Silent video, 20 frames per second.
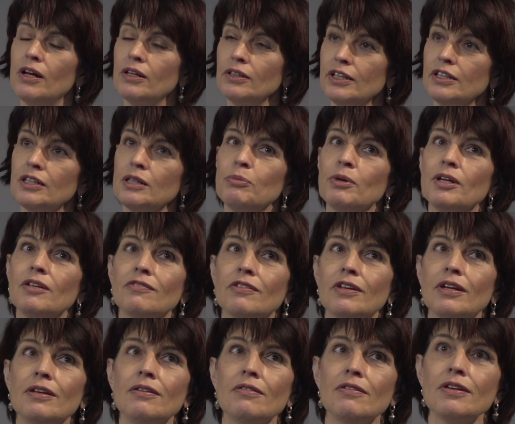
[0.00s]
a little bit
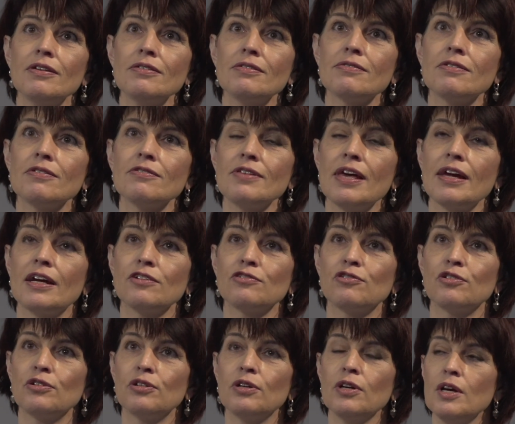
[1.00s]
in this
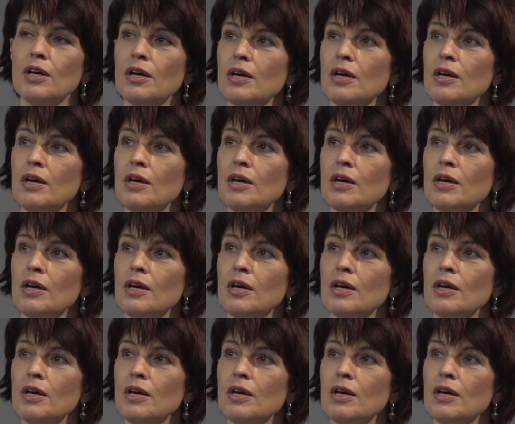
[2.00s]
sector,